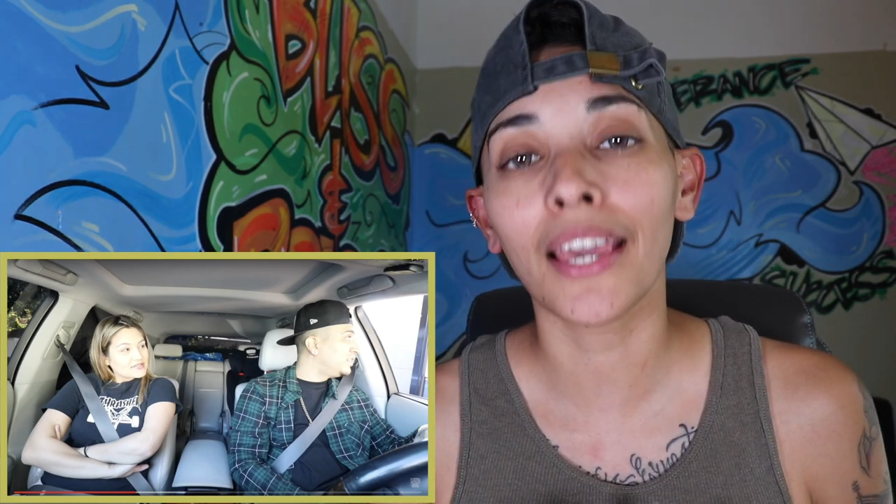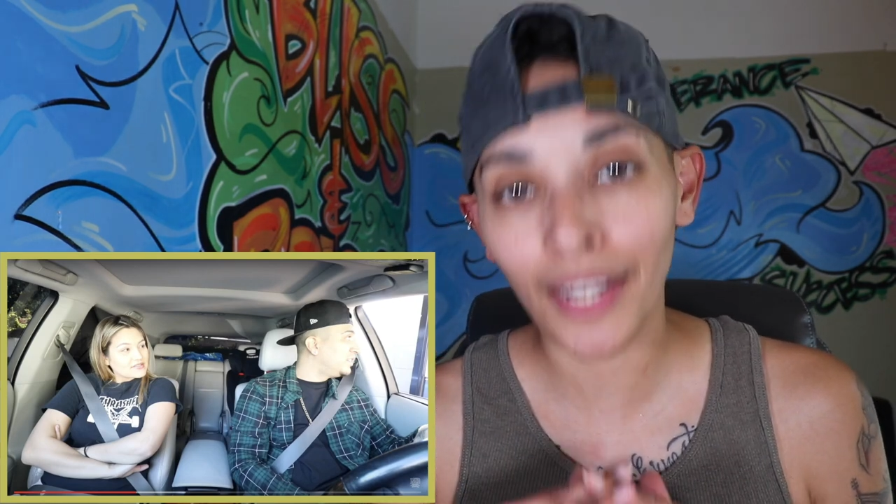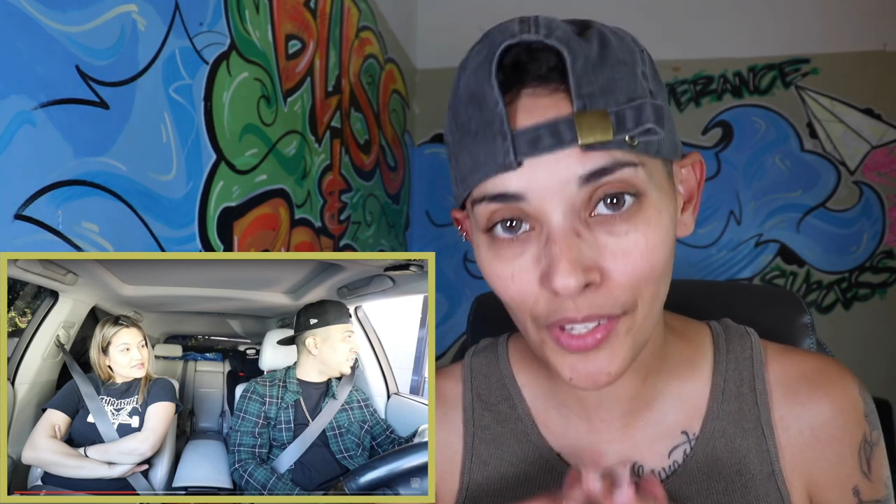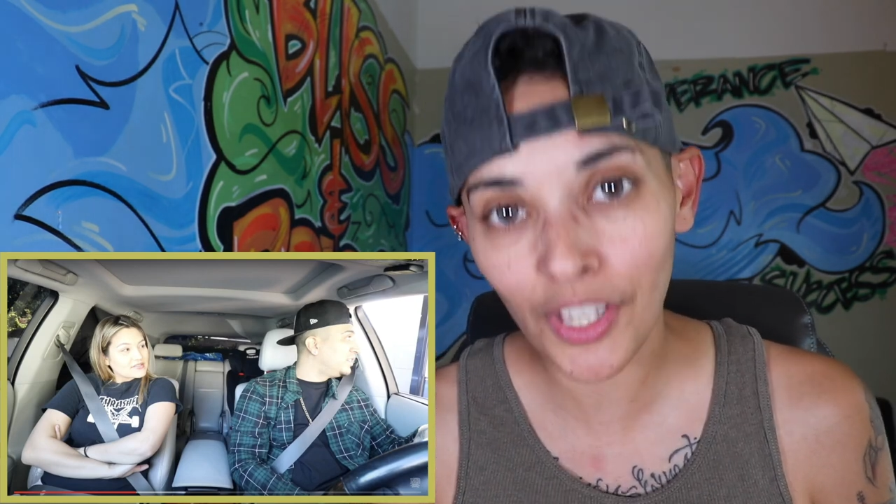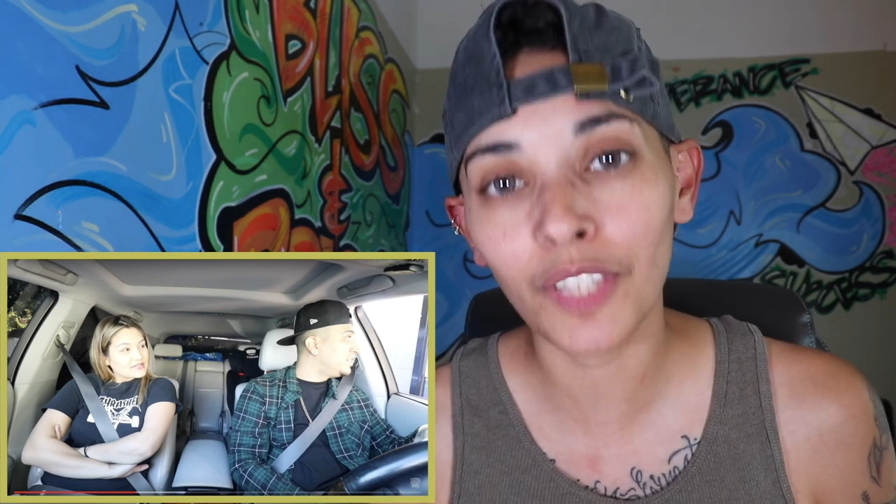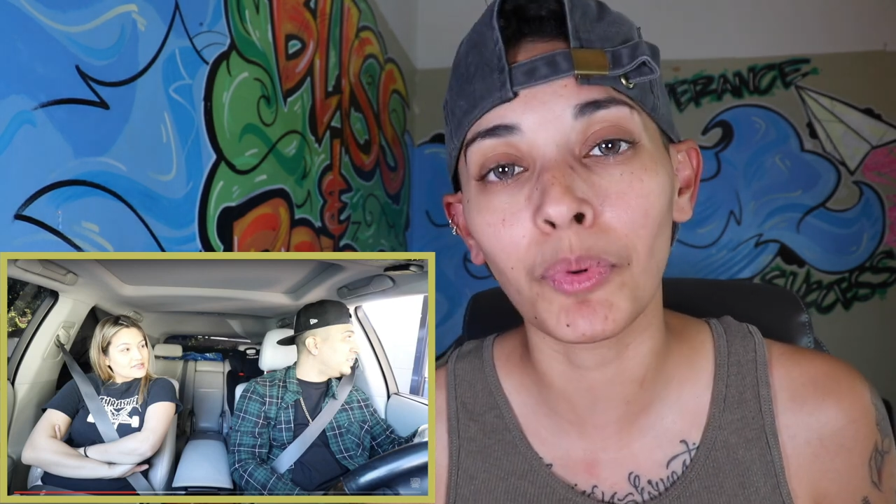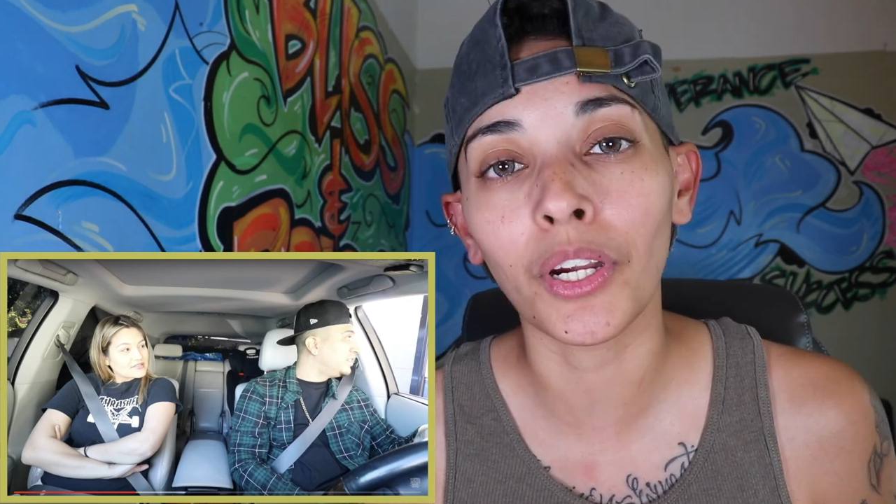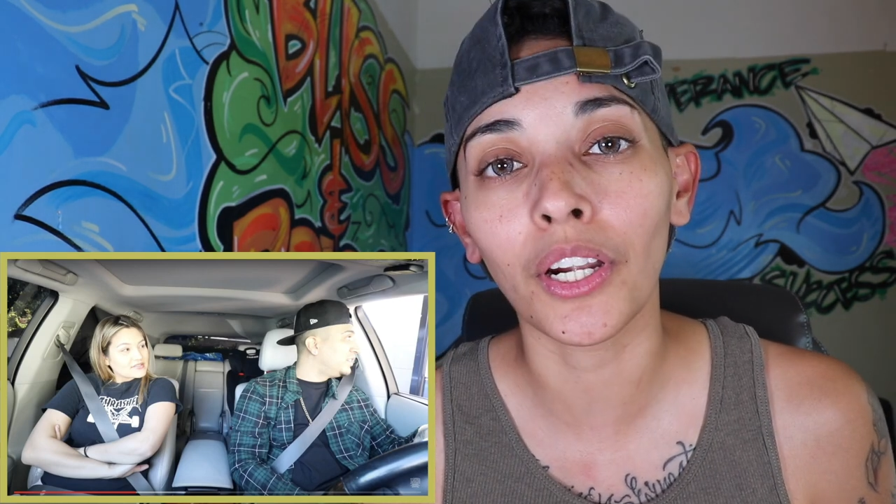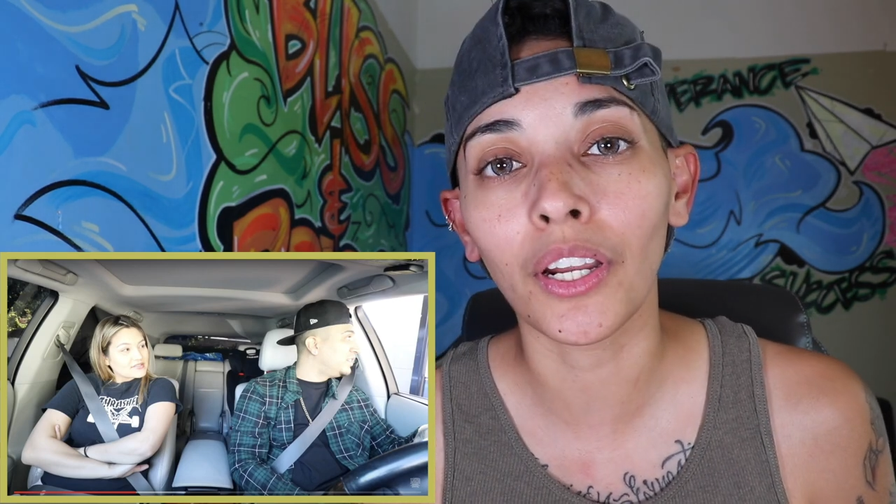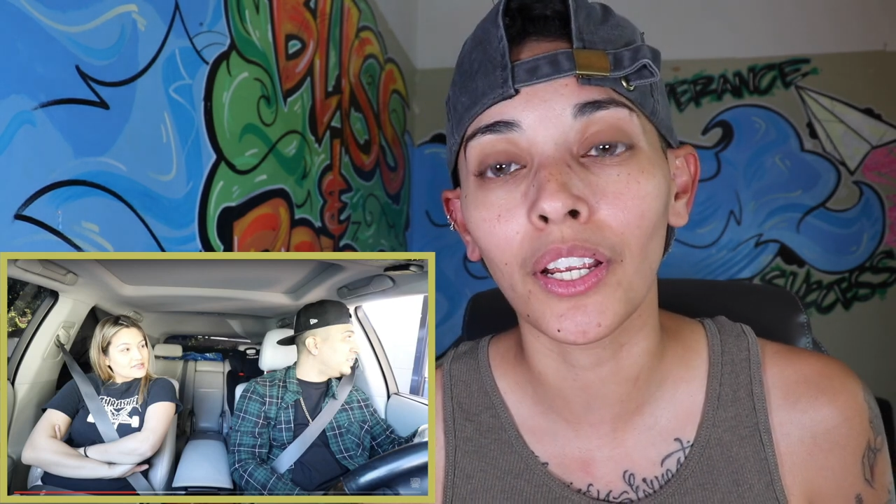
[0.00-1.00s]
and a
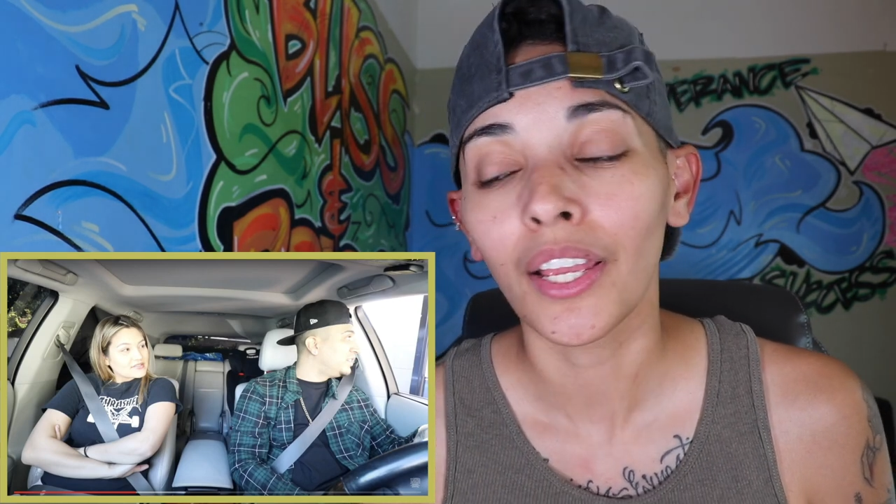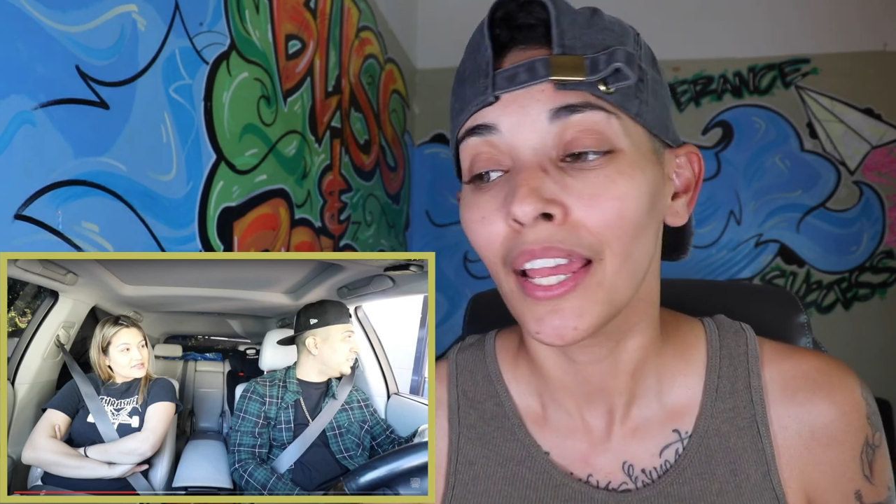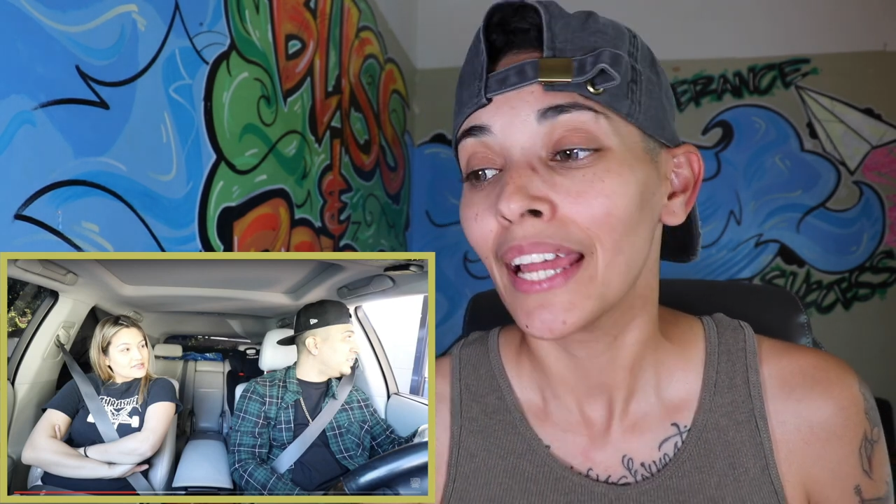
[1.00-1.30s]
cheeseburger.